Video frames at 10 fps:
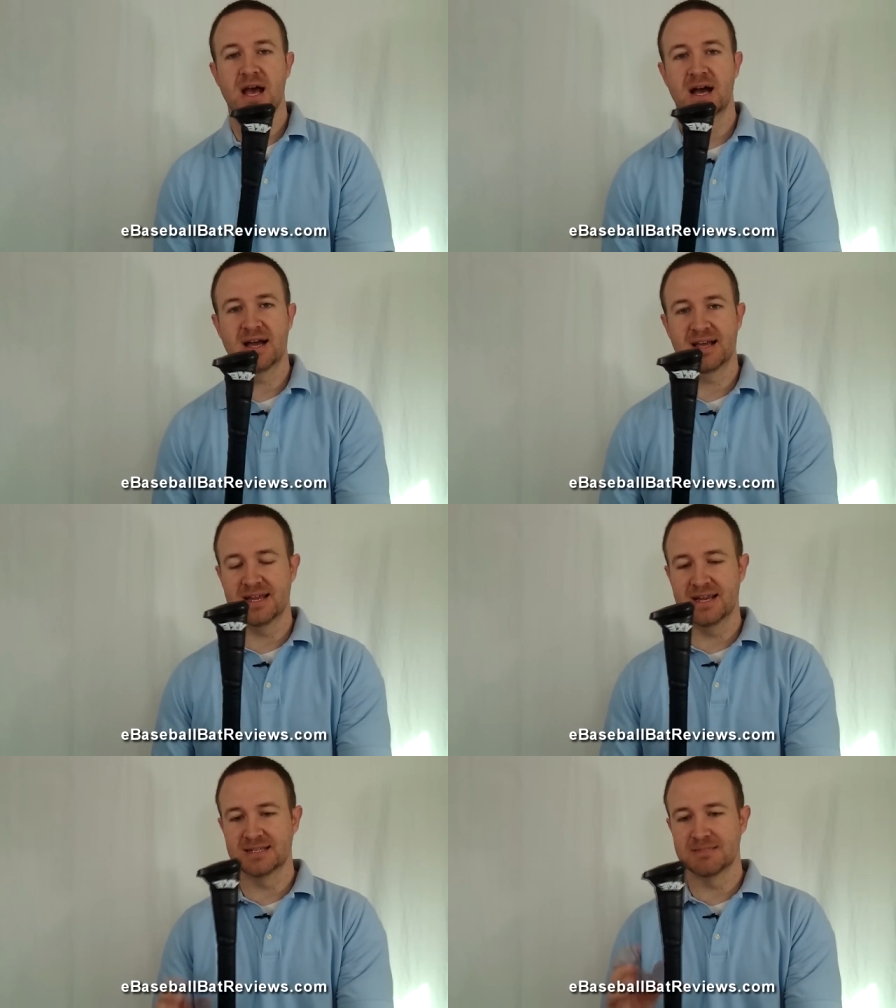Uh,
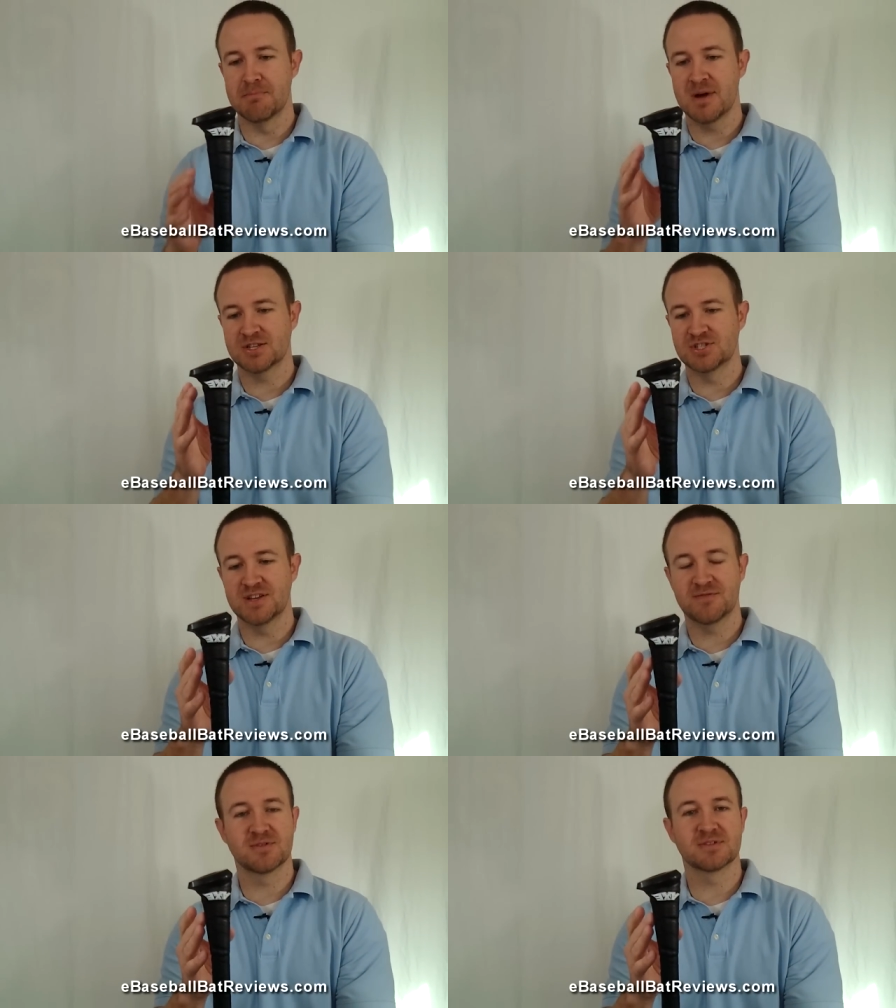it is
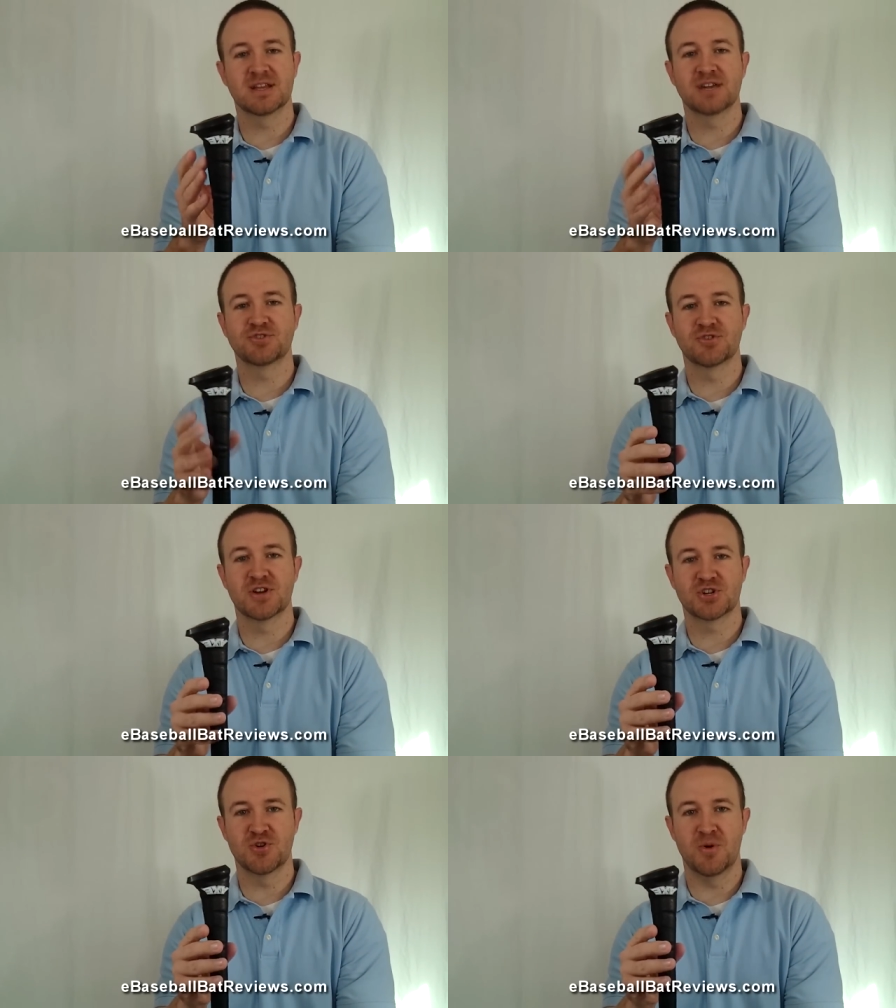much different than a
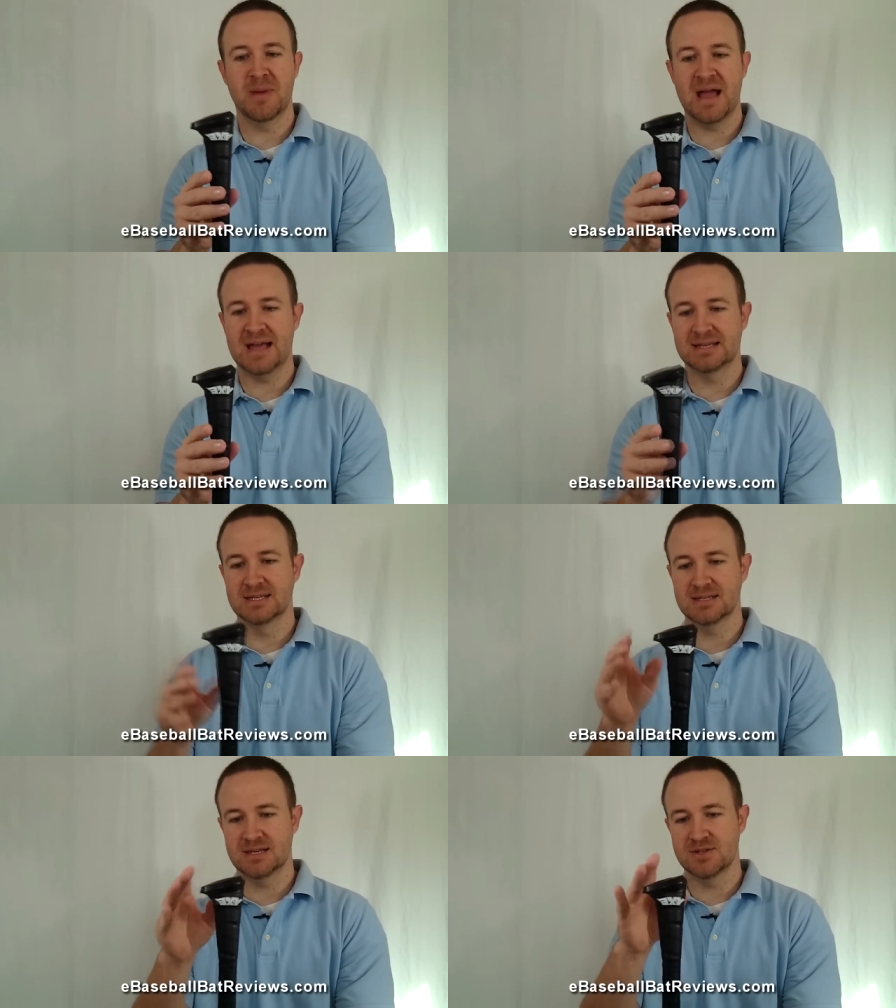traditional
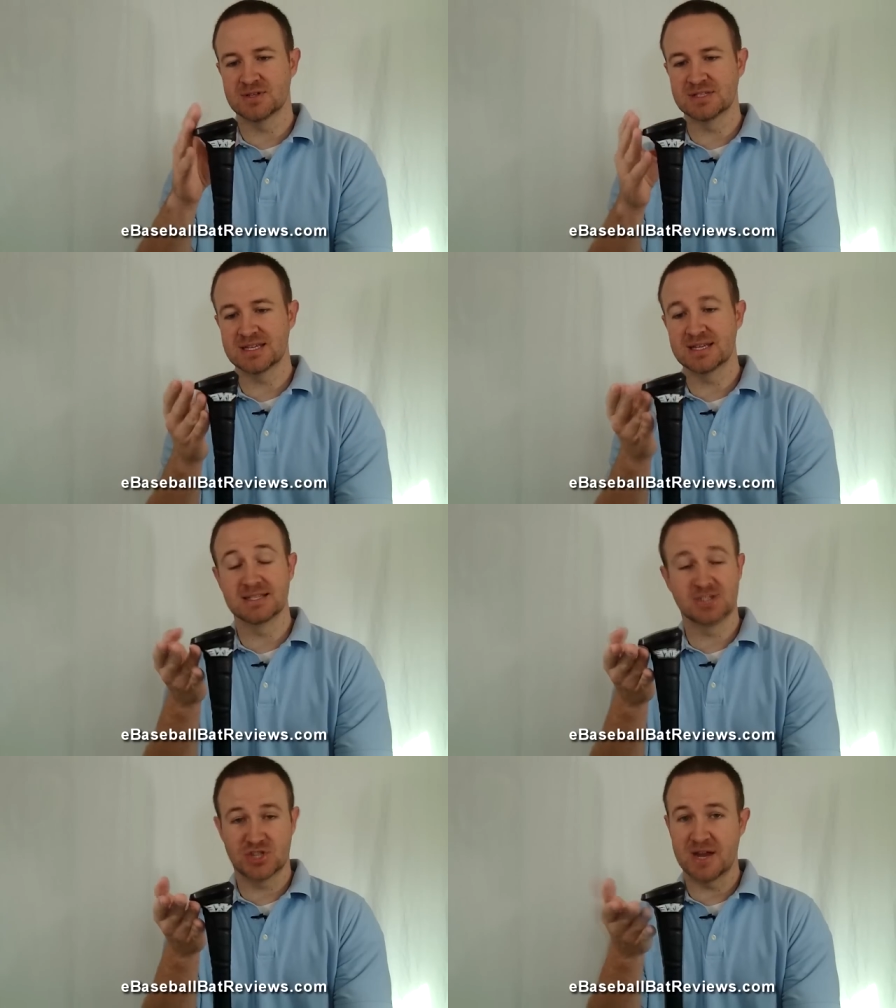bat. Uh, you can see
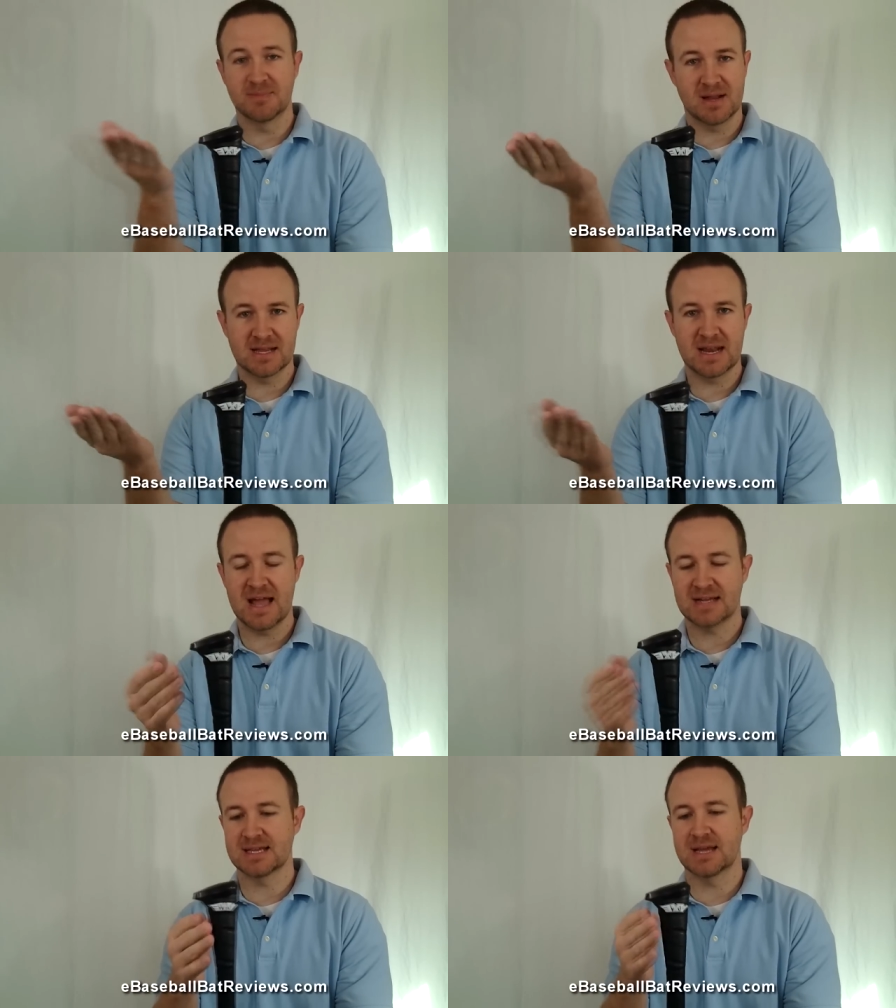it is shaped like an
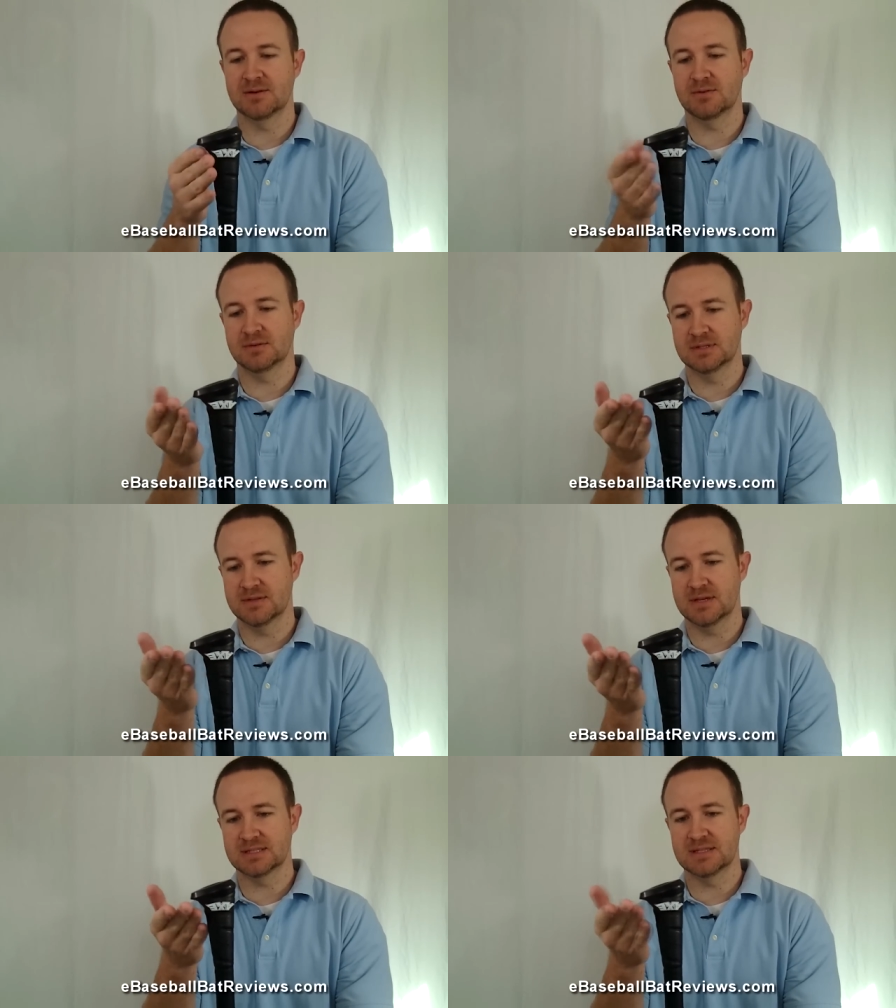axe handle,
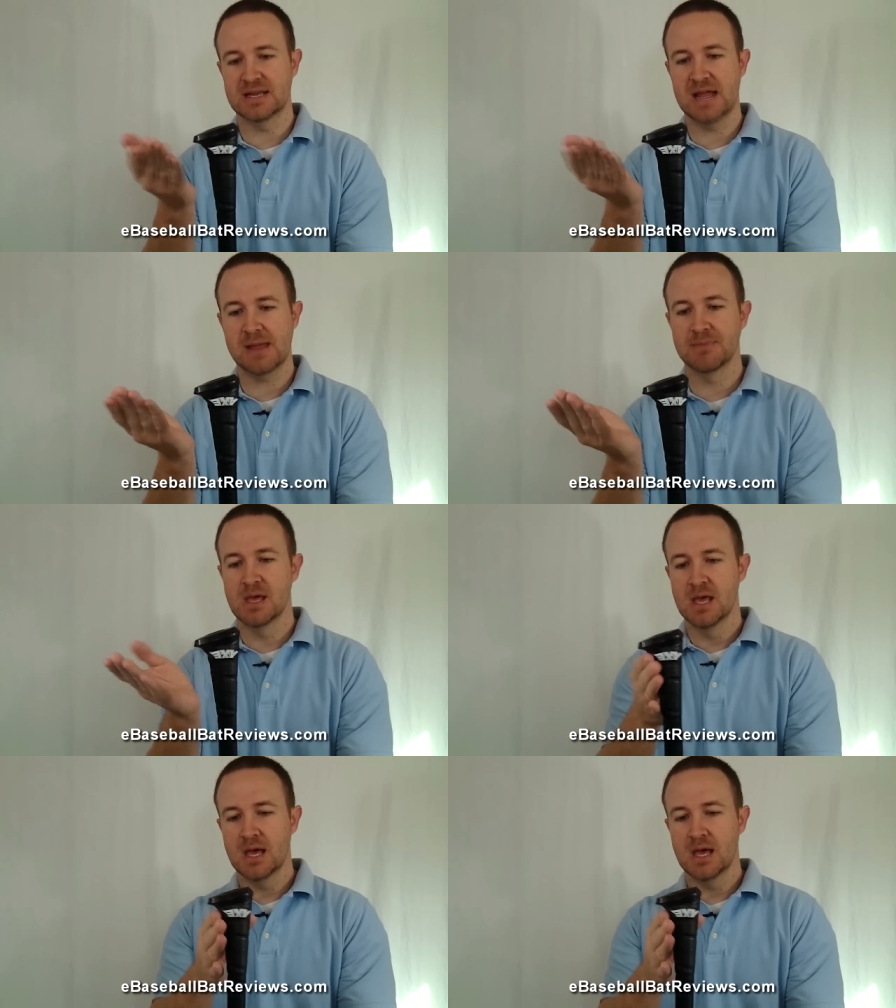uh, thus the name.